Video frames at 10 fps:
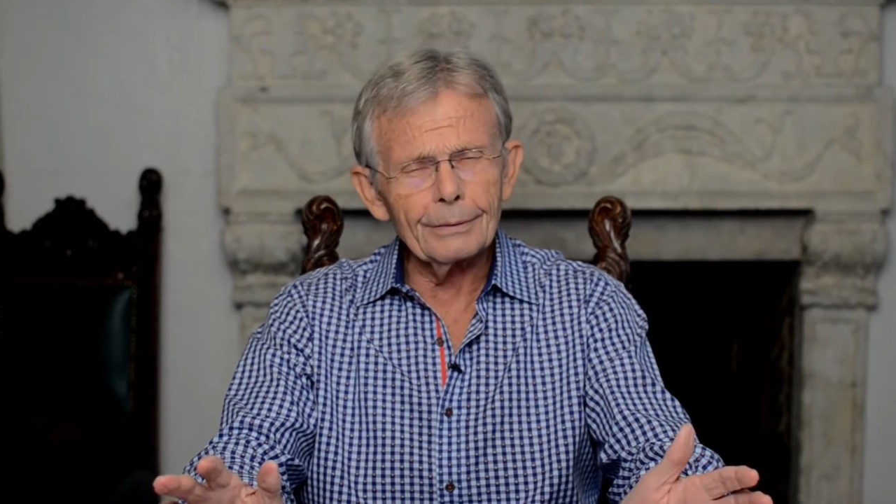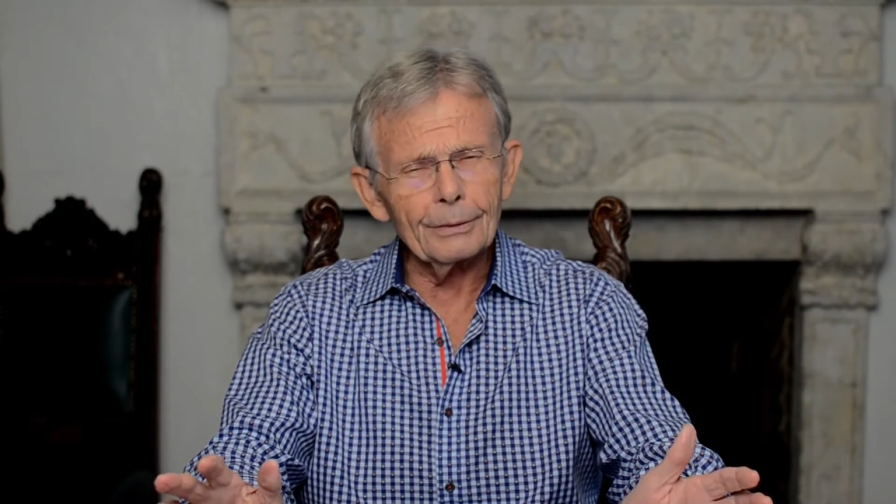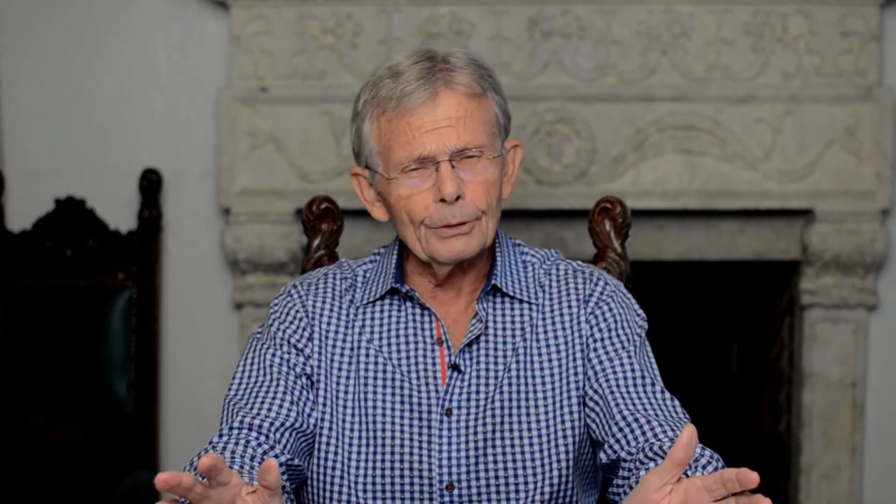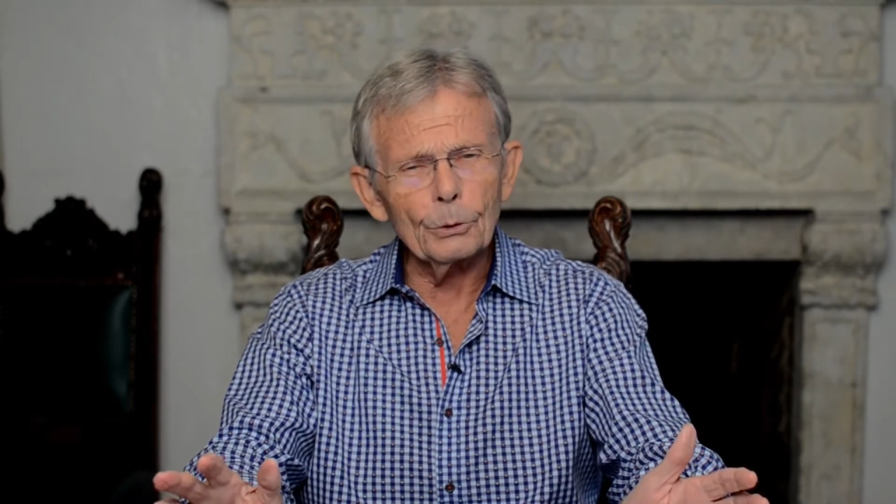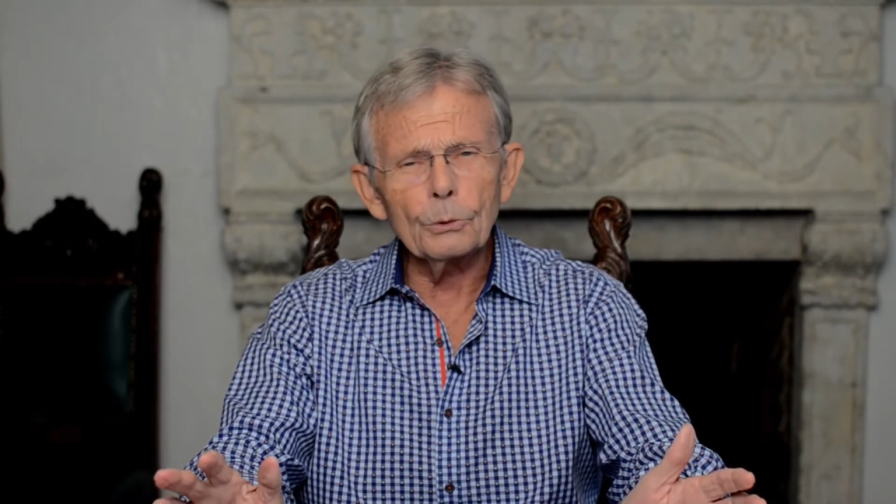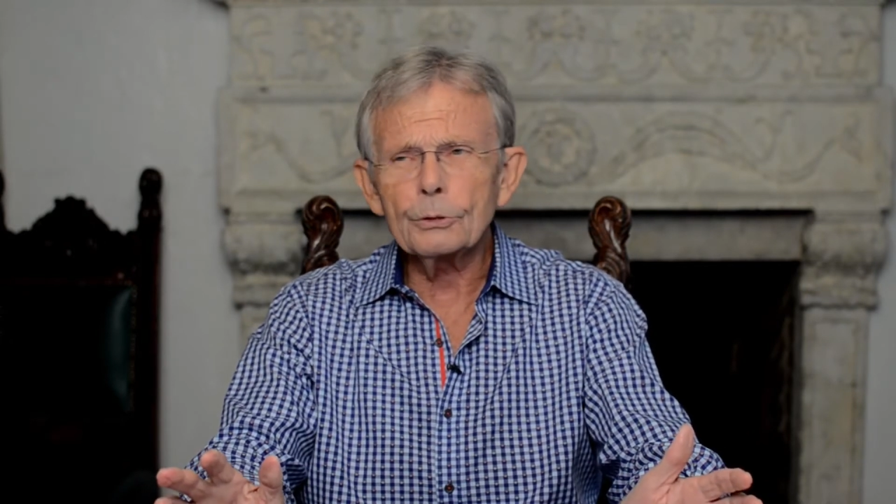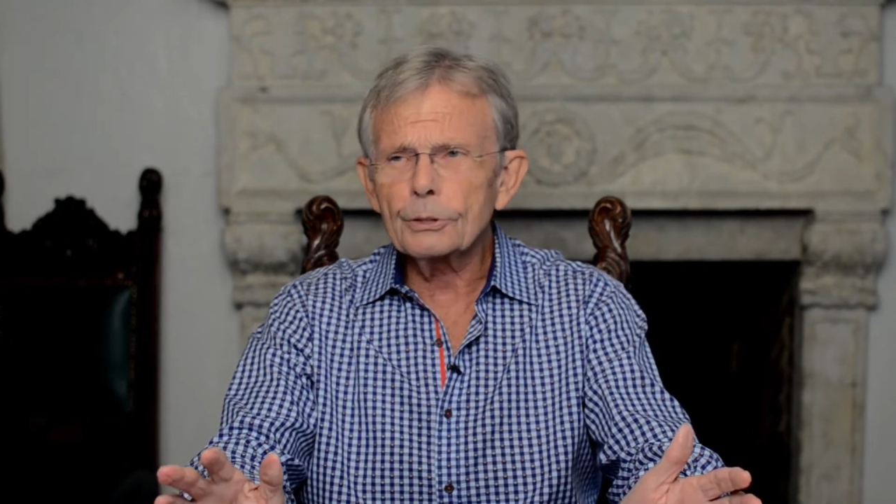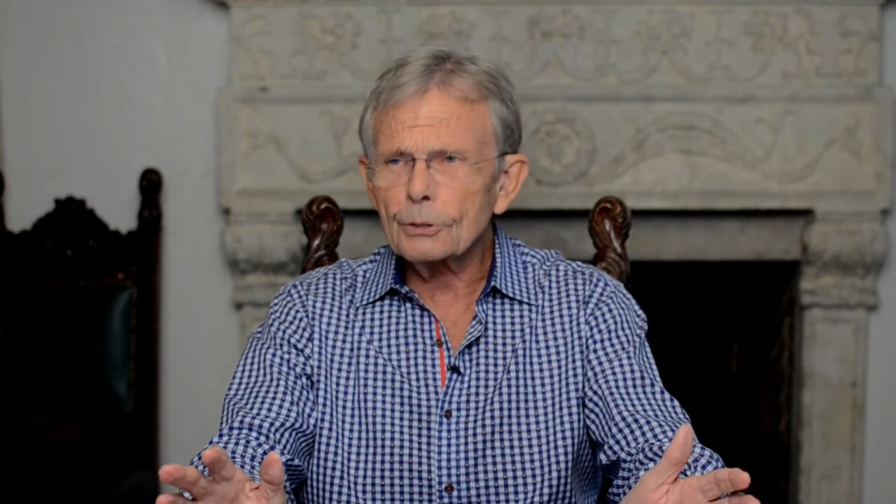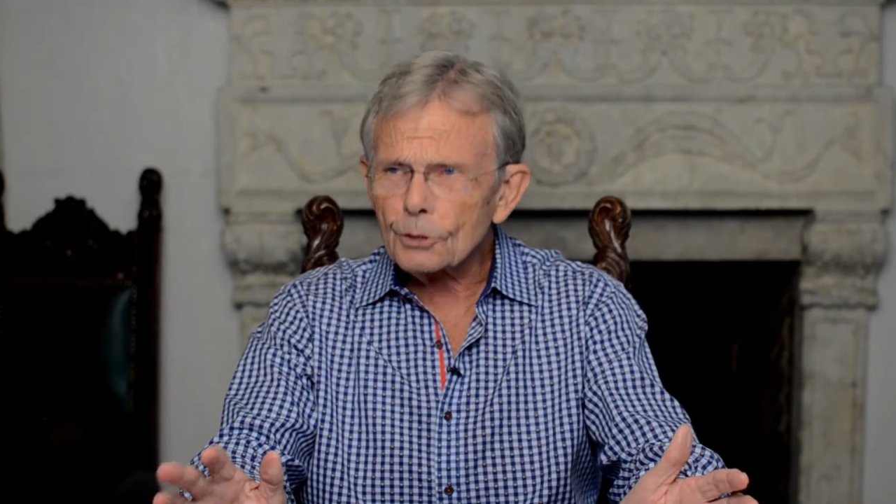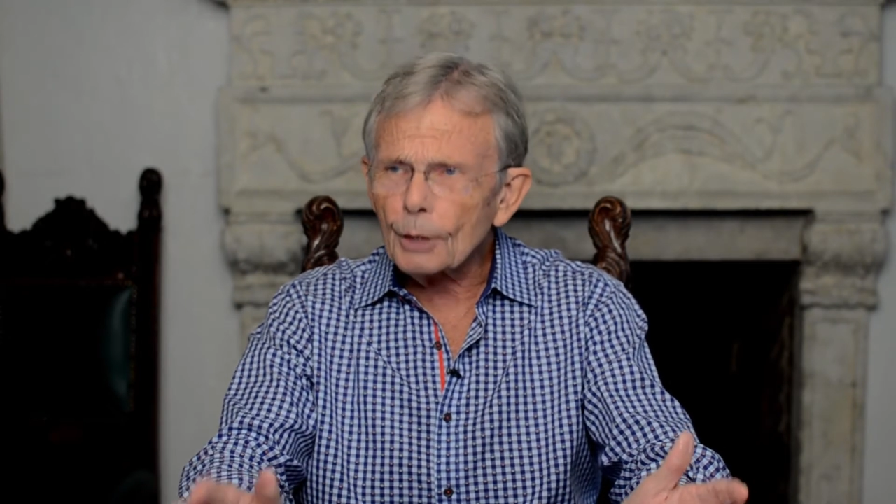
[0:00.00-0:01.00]
you
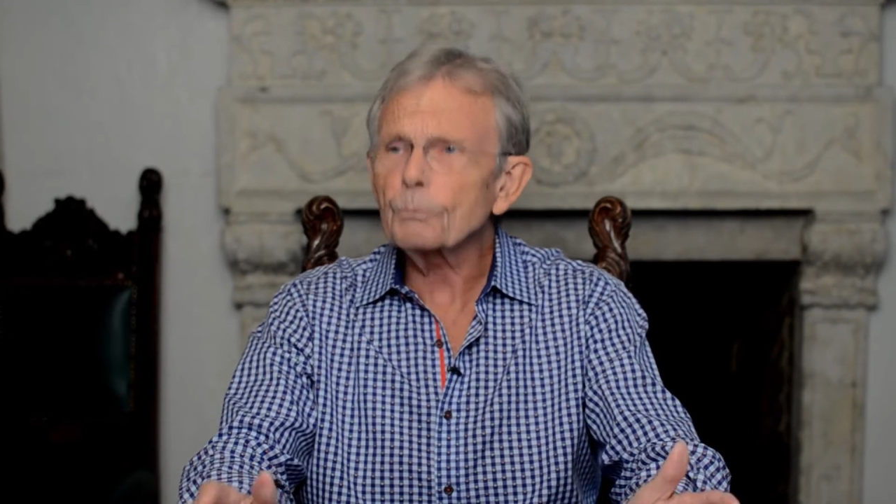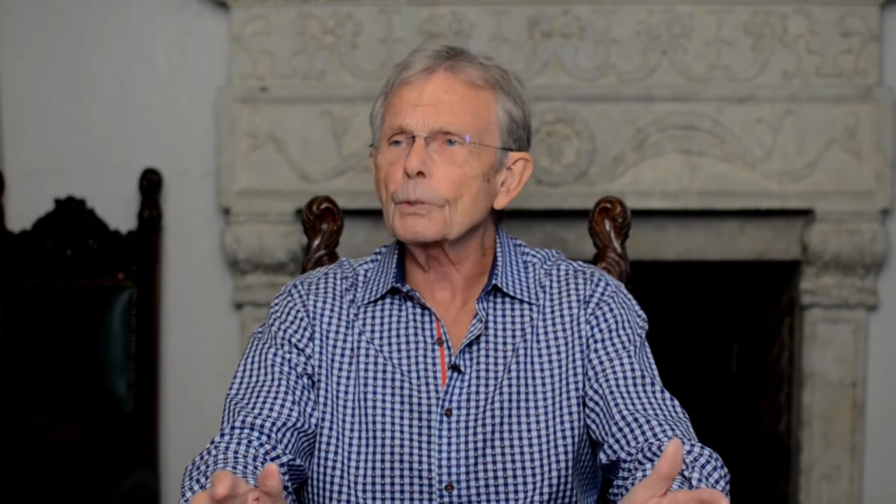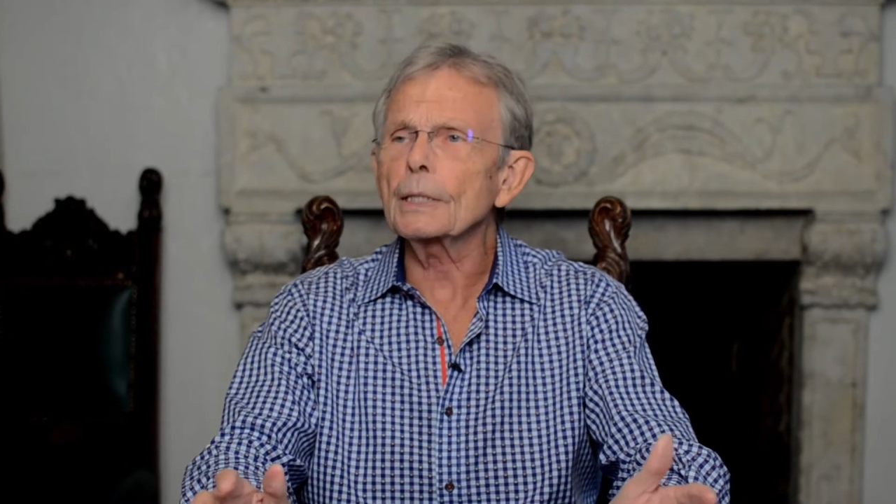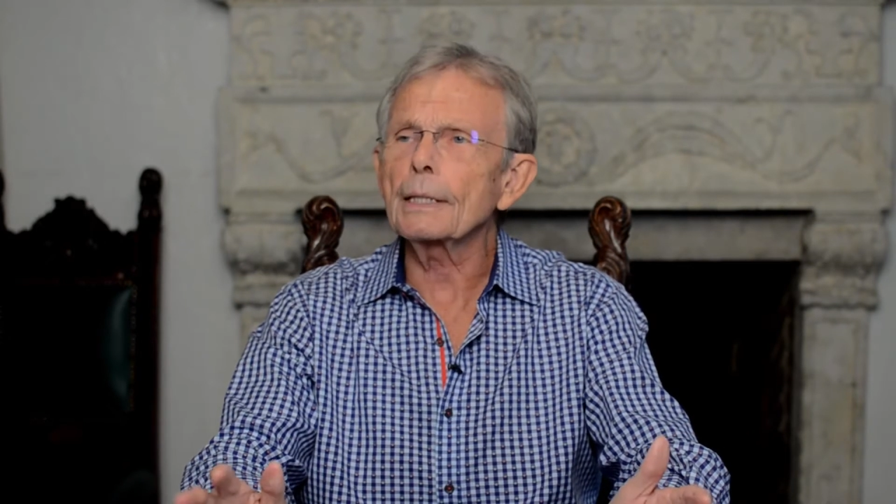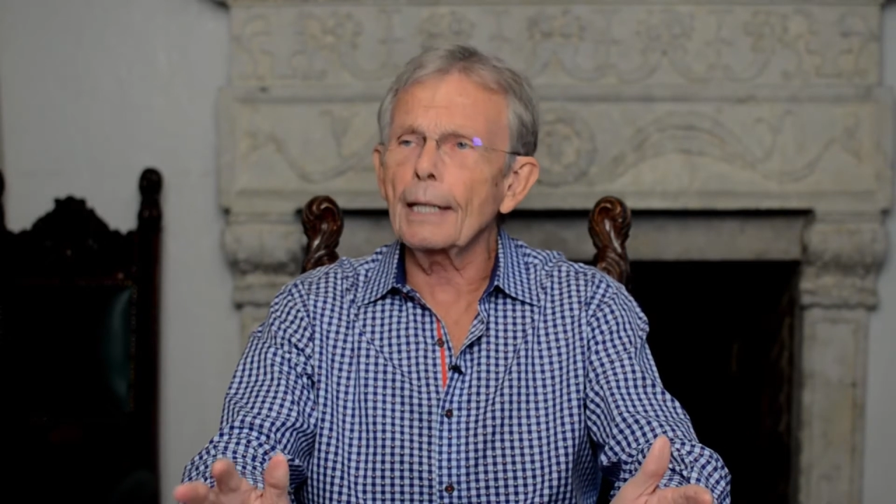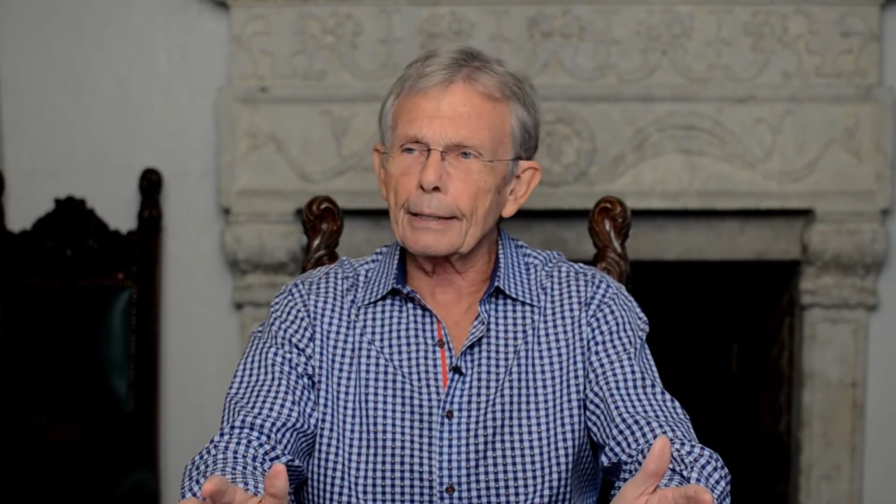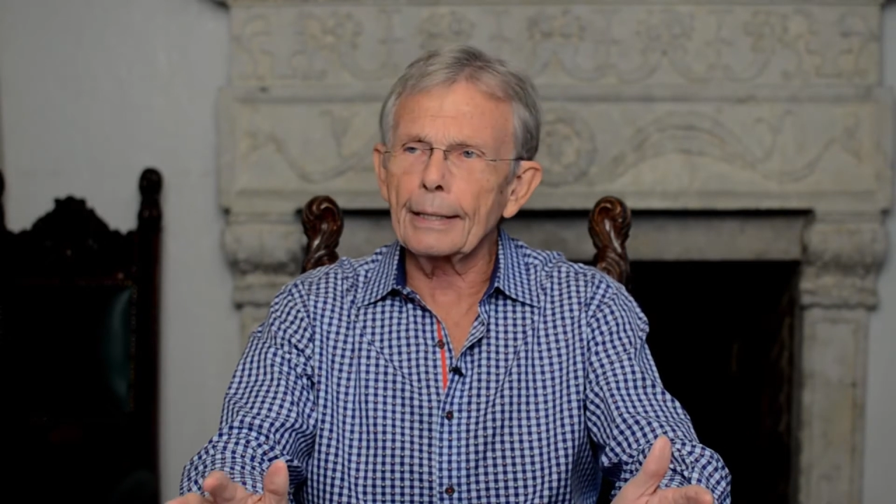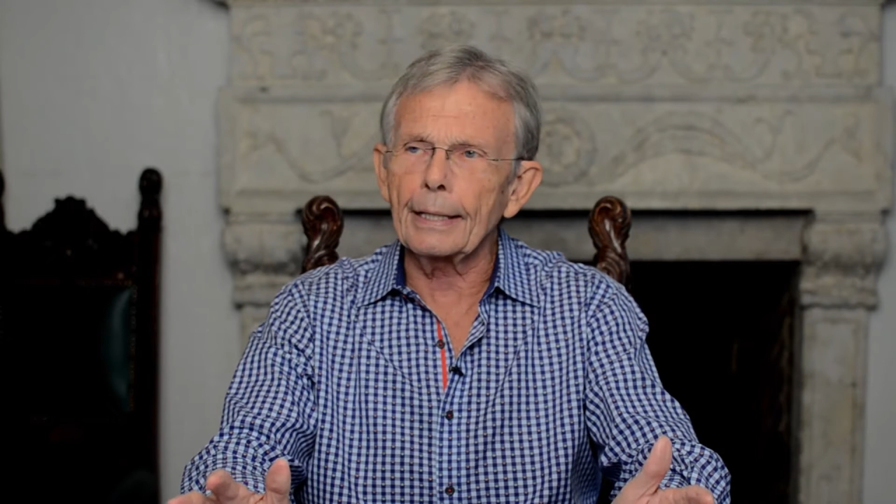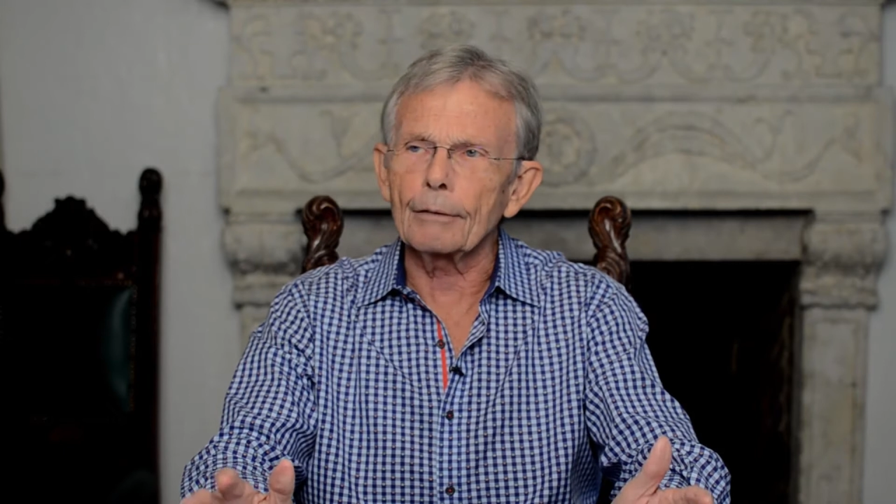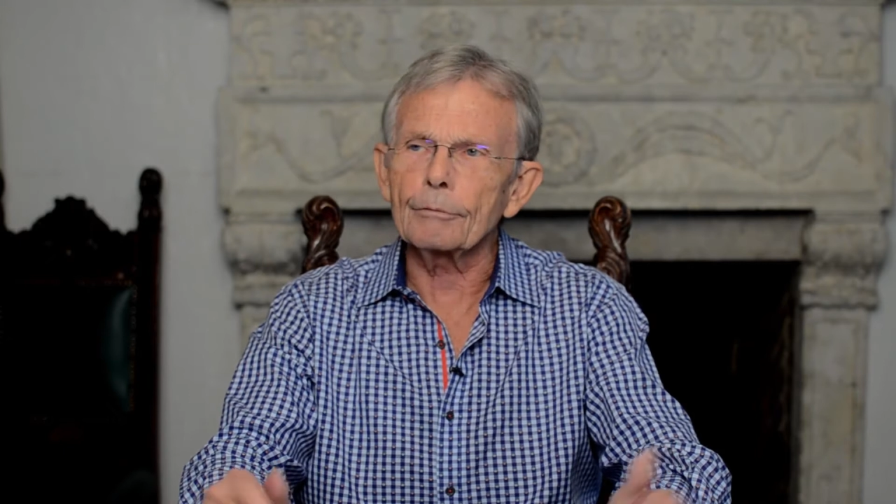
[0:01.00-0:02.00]
simply got to
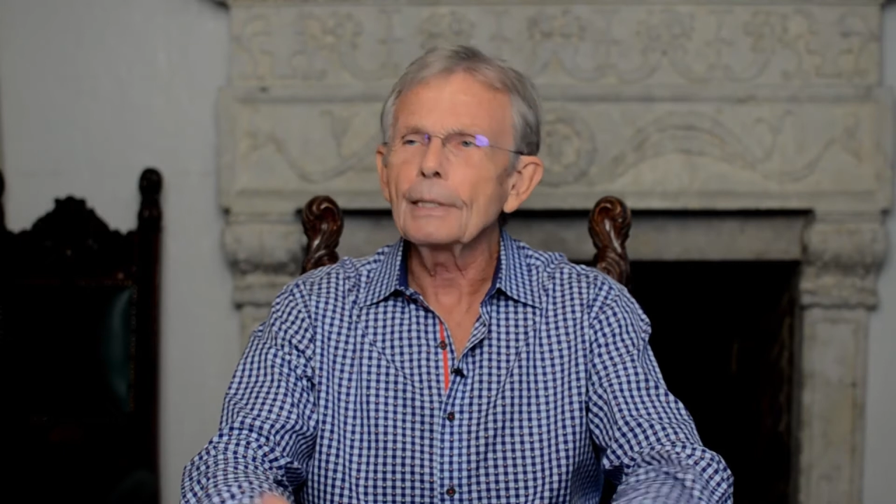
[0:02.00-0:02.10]
have